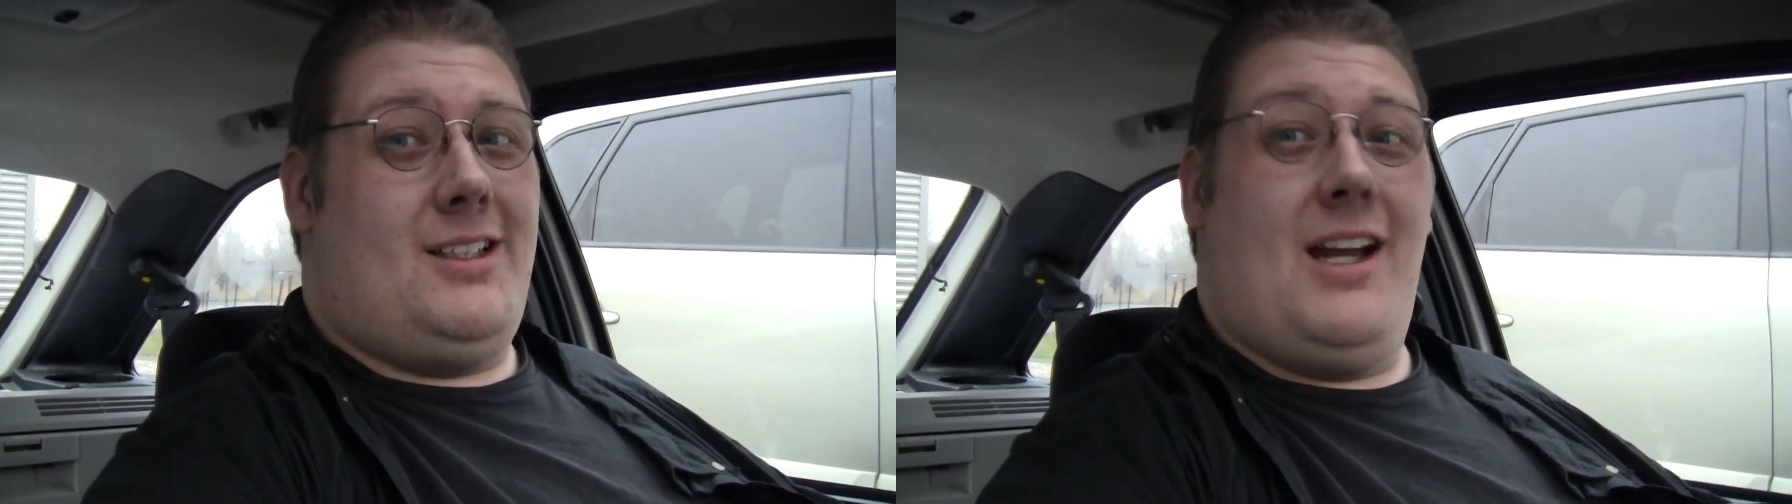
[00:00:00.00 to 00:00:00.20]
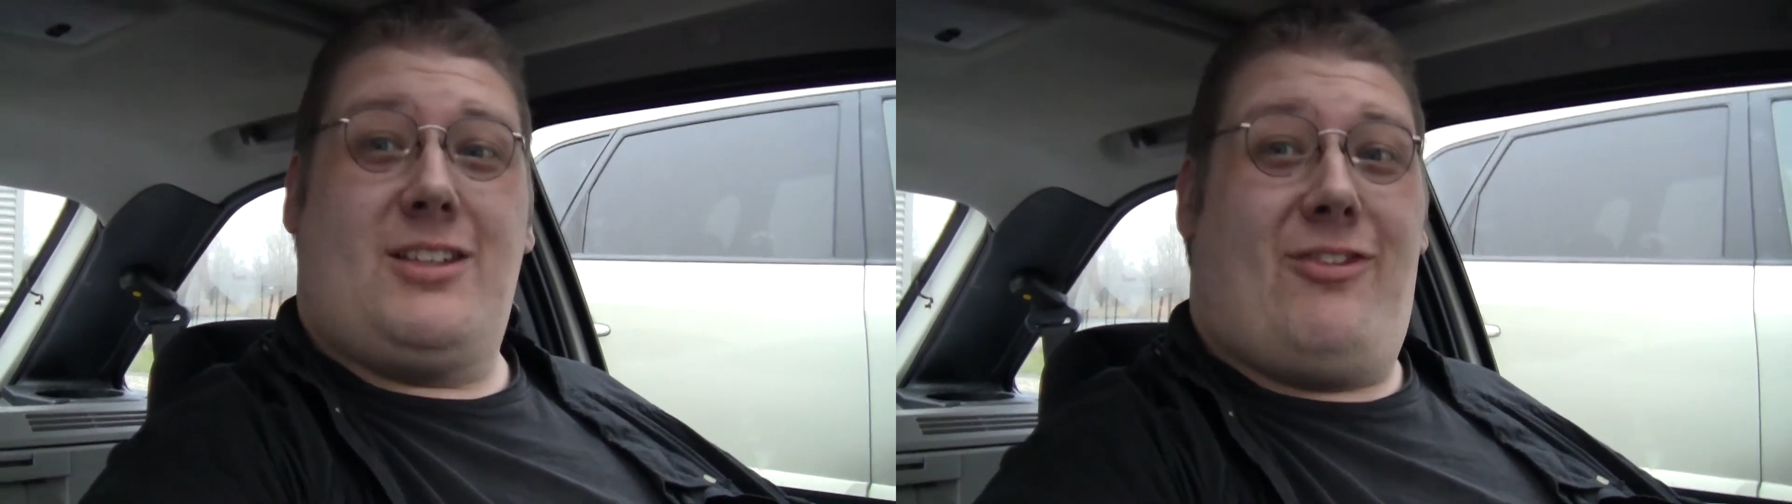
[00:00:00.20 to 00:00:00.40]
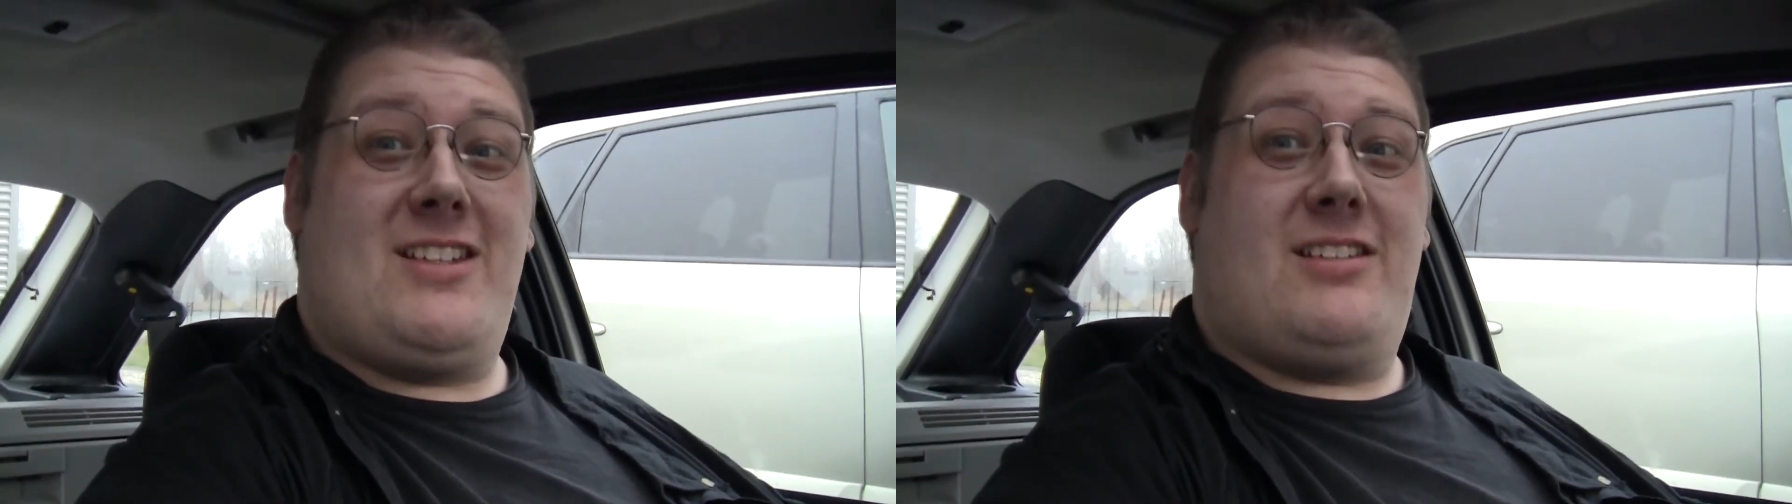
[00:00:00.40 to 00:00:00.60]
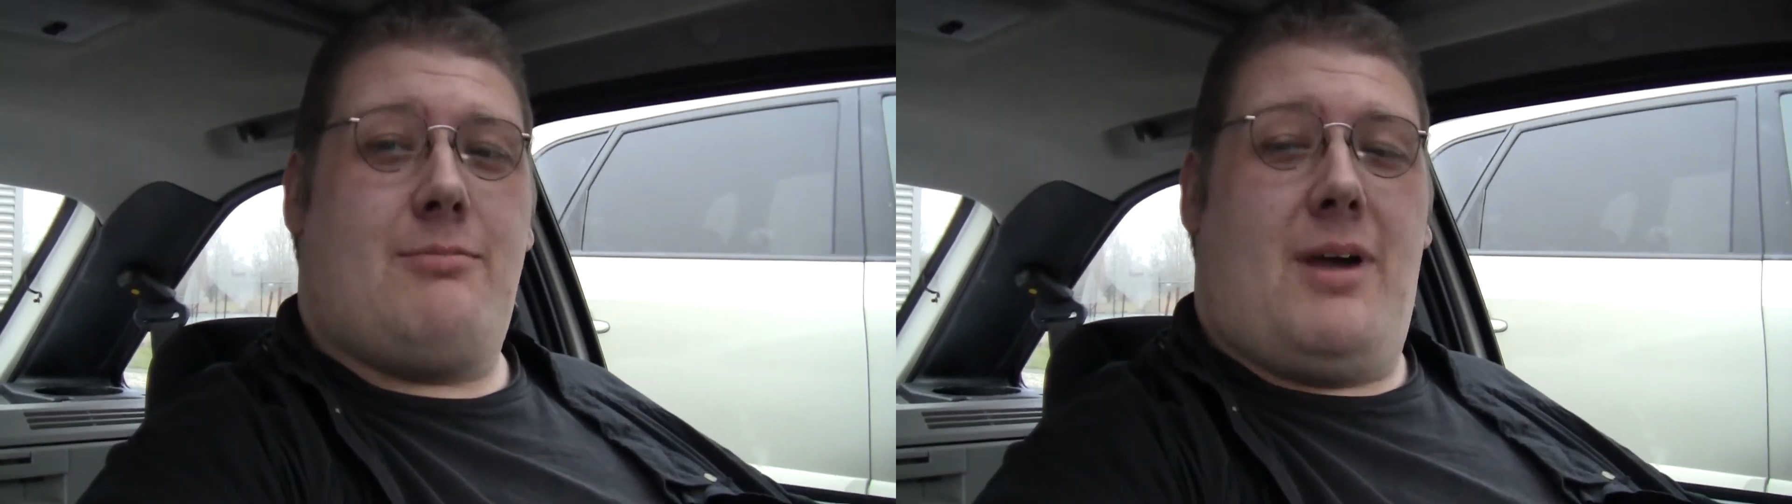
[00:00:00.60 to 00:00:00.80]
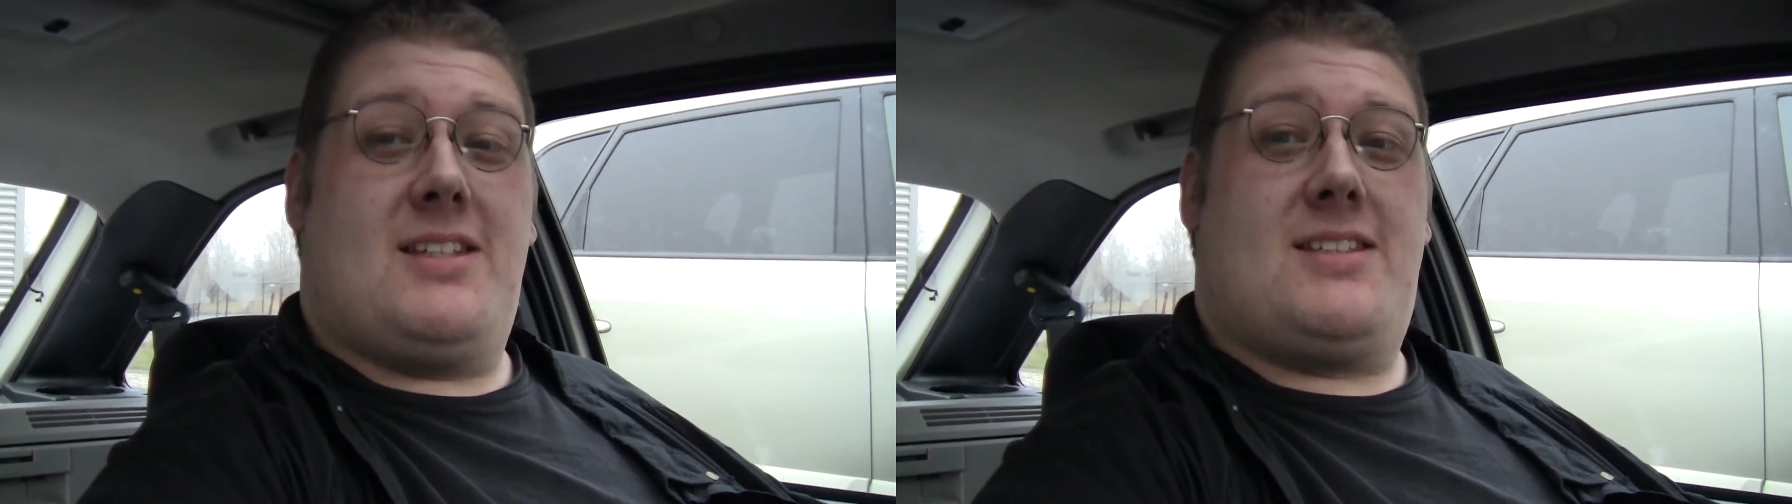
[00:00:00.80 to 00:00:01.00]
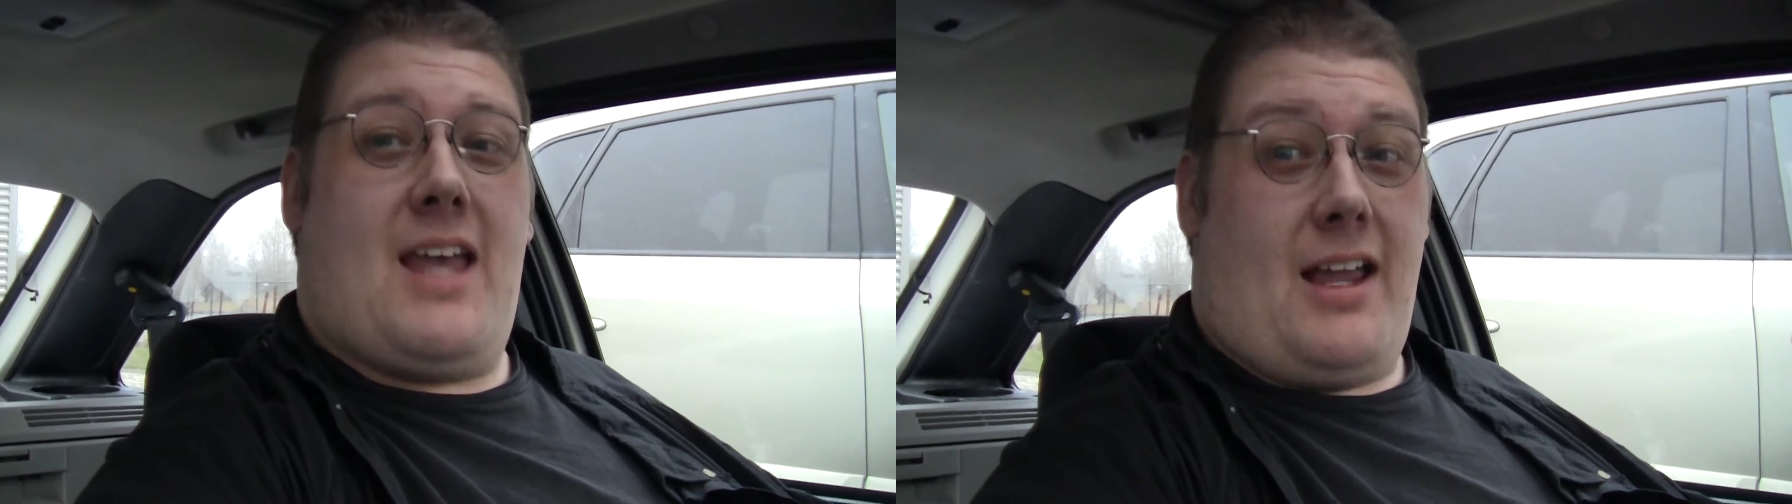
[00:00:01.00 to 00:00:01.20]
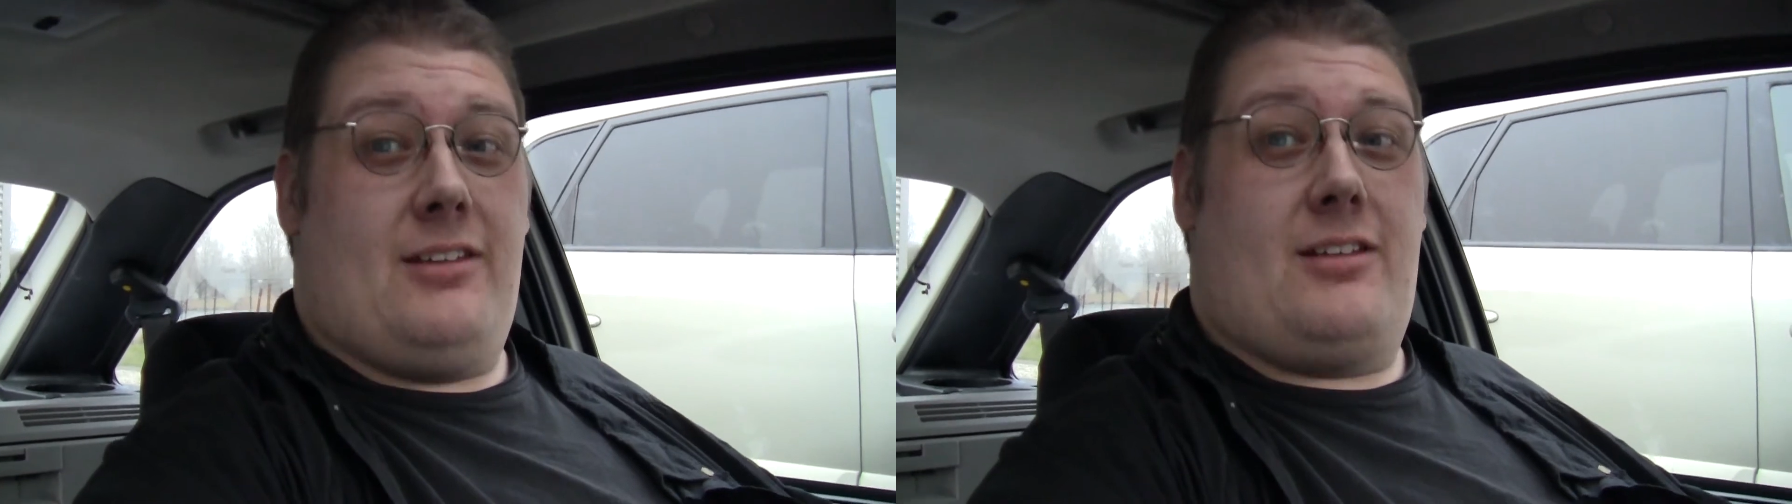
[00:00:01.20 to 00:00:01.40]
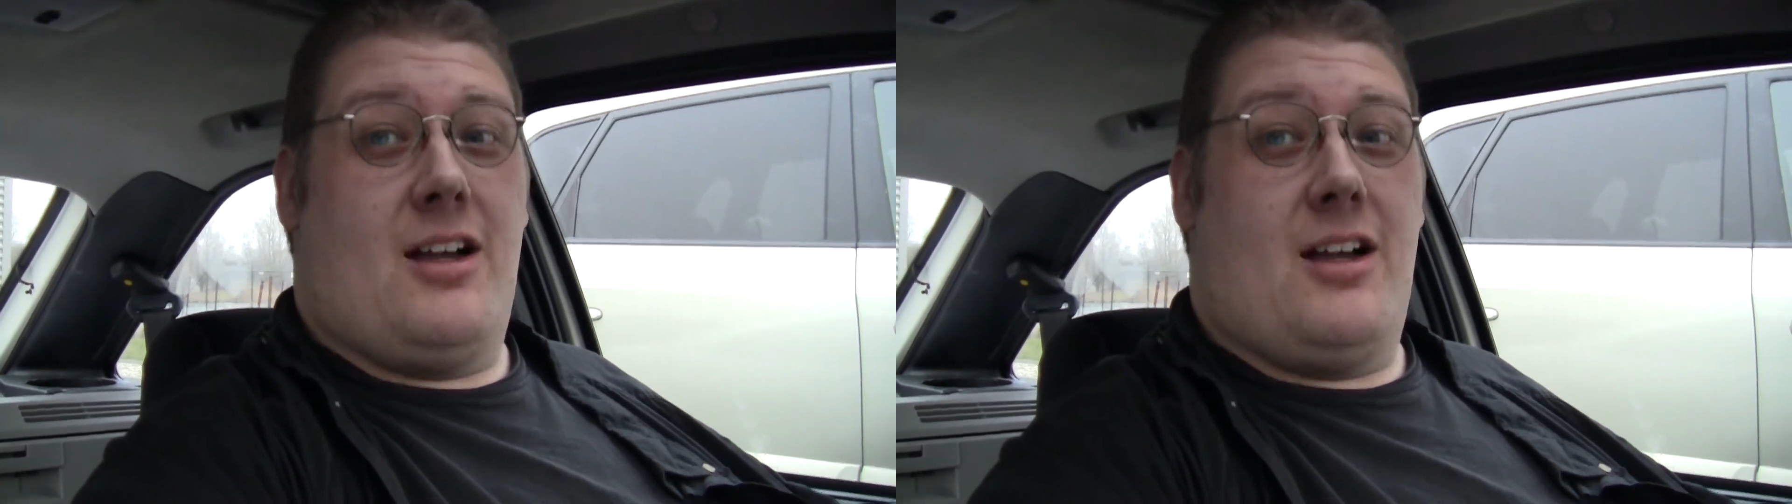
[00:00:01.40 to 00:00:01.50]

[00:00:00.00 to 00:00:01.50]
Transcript: just visited my second